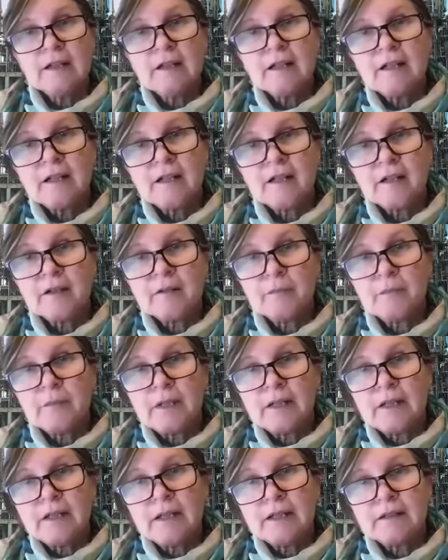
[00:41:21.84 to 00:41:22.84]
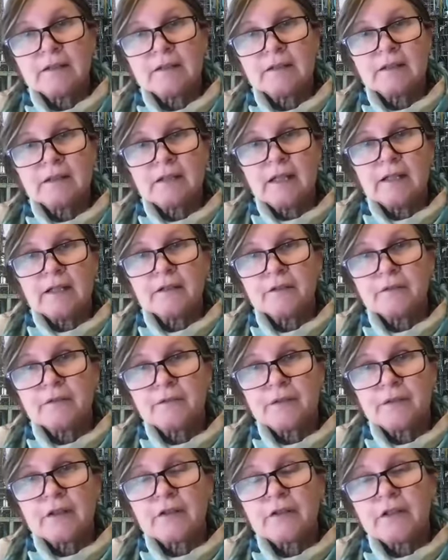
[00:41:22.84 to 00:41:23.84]
and the
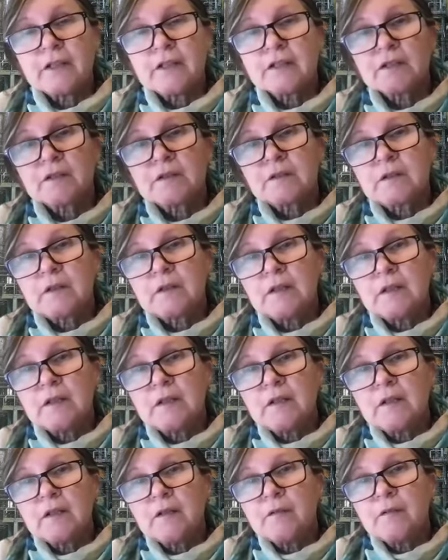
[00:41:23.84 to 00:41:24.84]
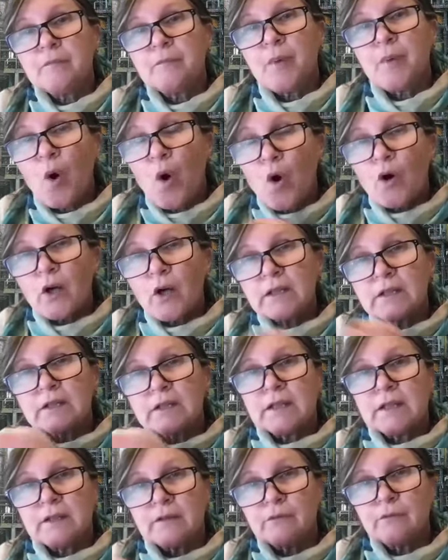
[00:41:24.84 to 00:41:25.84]
various
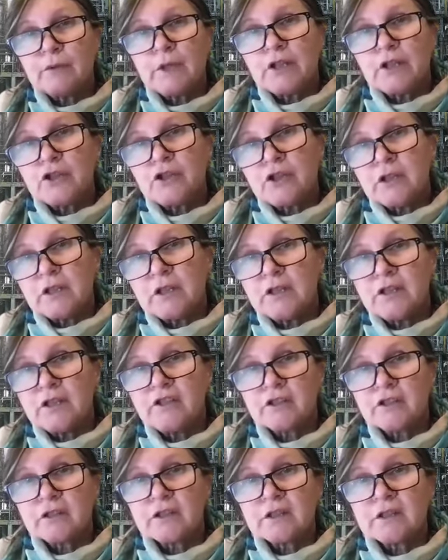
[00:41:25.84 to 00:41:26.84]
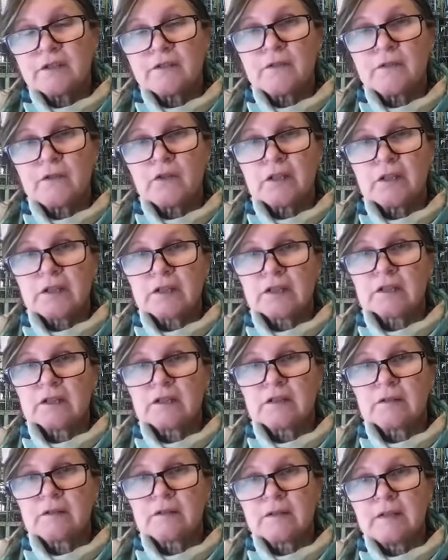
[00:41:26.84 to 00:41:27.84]
points at which Indigenous
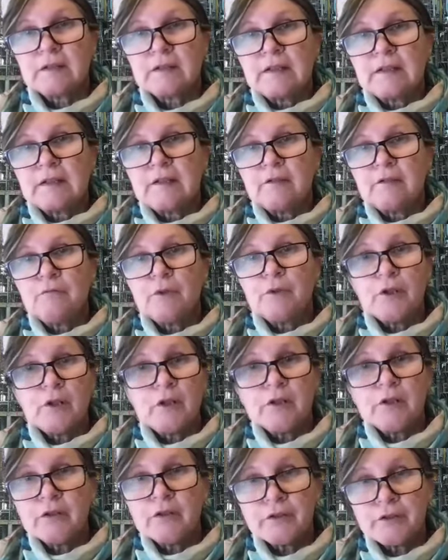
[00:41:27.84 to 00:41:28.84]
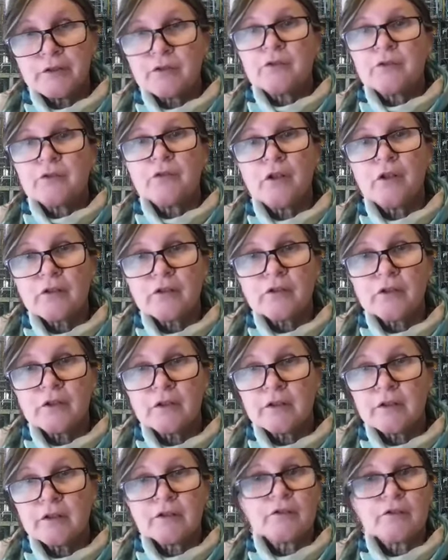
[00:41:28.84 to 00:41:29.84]
voices were heard or not
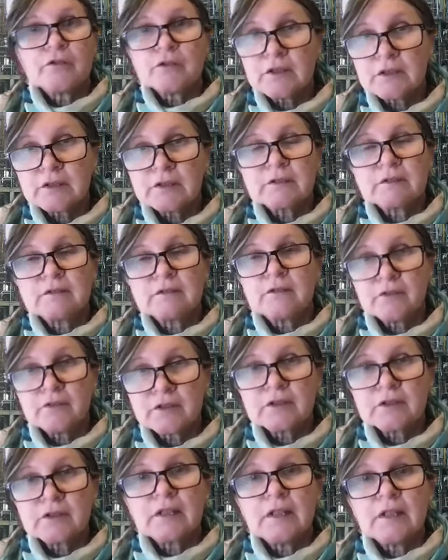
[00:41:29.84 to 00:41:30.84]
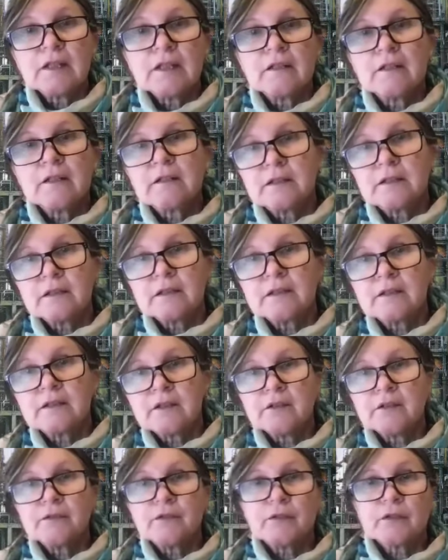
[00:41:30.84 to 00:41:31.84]
heard or silent and
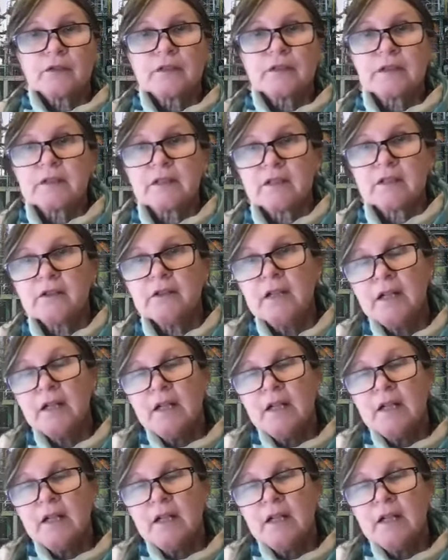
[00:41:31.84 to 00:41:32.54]
so forth, so,